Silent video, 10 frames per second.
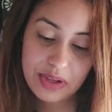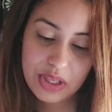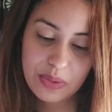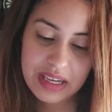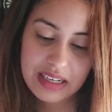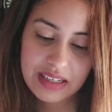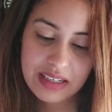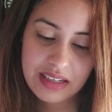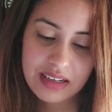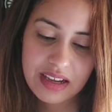You
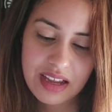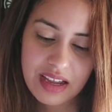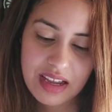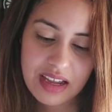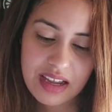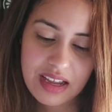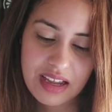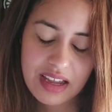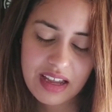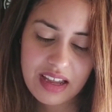can
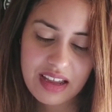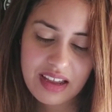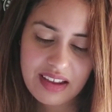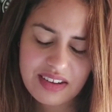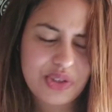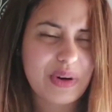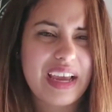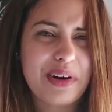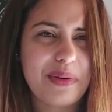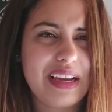
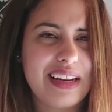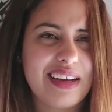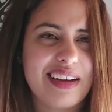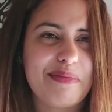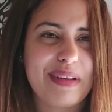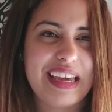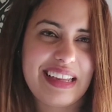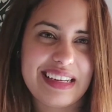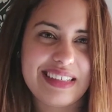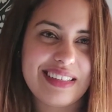try creating a
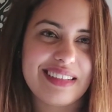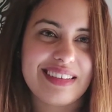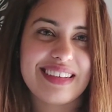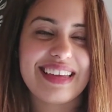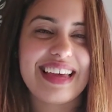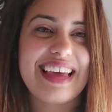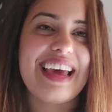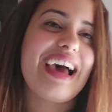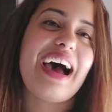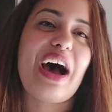playlist.
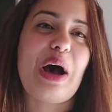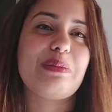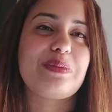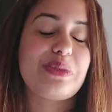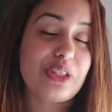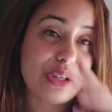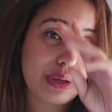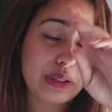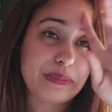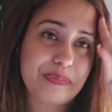
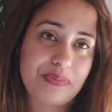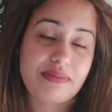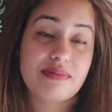So